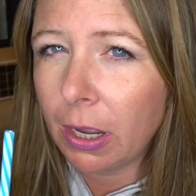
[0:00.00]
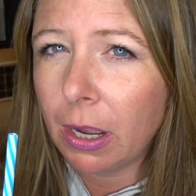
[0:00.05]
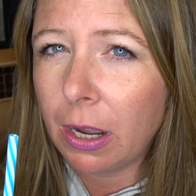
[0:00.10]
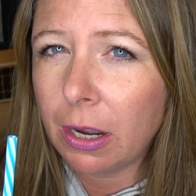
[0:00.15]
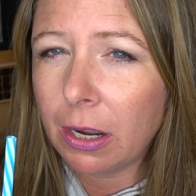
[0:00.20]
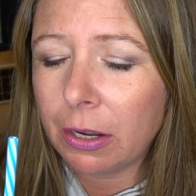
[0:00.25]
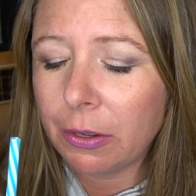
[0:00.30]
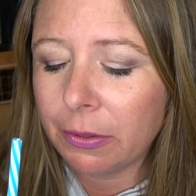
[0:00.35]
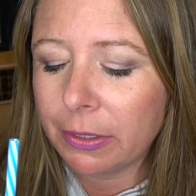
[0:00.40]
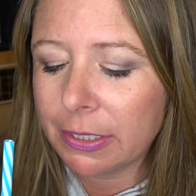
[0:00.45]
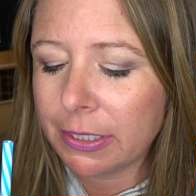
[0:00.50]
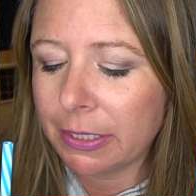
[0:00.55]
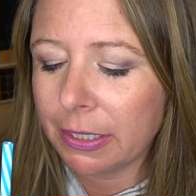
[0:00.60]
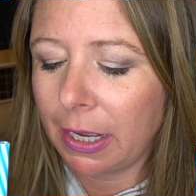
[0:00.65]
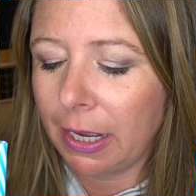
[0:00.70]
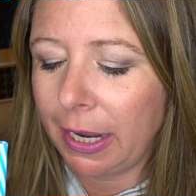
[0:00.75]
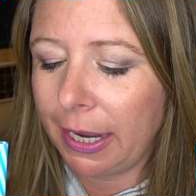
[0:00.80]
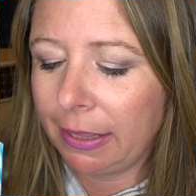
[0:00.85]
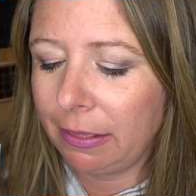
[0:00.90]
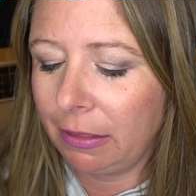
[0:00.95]
Oh,
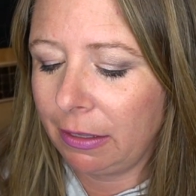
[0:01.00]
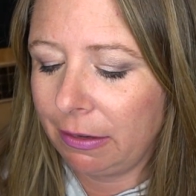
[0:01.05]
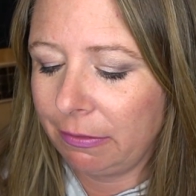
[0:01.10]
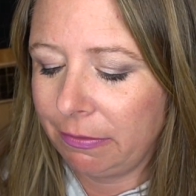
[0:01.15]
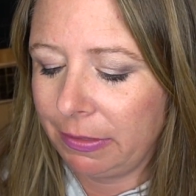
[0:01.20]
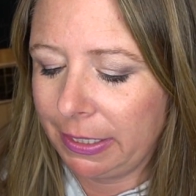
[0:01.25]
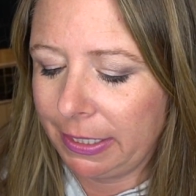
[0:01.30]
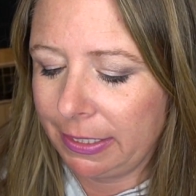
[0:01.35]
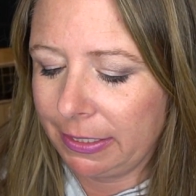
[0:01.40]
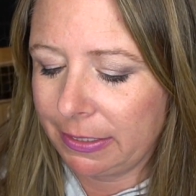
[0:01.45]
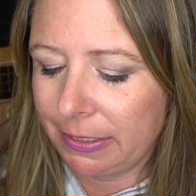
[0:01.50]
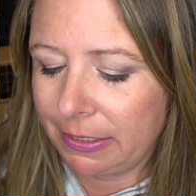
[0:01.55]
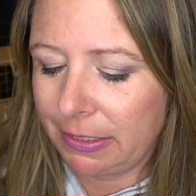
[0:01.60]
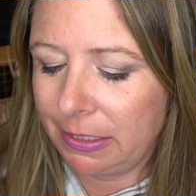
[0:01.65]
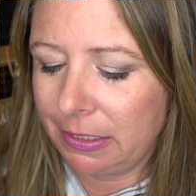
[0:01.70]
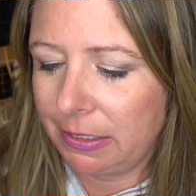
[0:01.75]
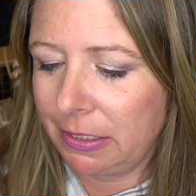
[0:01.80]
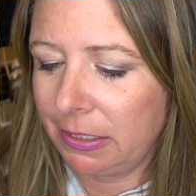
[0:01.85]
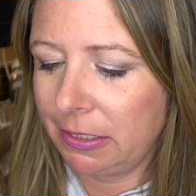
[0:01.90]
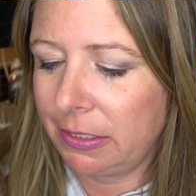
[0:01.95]
I love this.
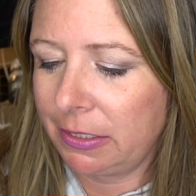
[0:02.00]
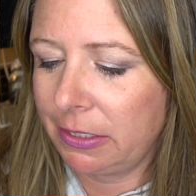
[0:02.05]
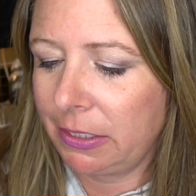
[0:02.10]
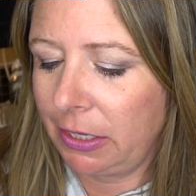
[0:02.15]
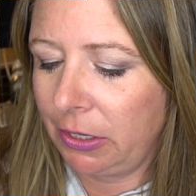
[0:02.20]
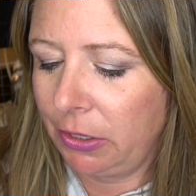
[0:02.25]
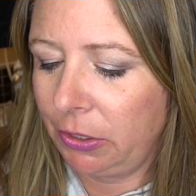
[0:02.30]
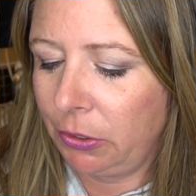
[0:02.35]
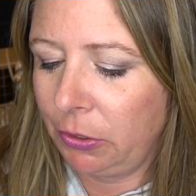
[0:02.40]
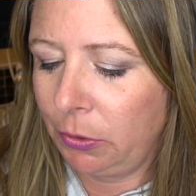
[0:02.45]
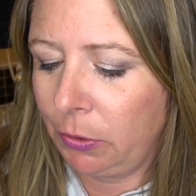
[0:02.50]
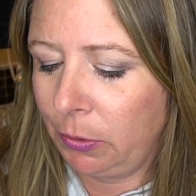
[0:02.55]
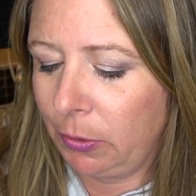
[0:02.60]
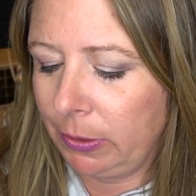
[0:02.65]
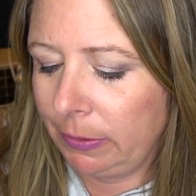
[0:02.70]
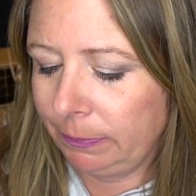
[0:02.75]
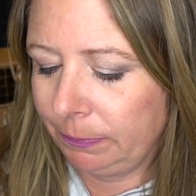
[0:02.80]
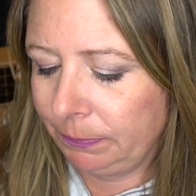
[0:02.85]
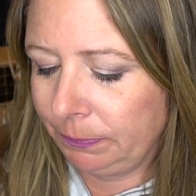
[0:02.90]
This is so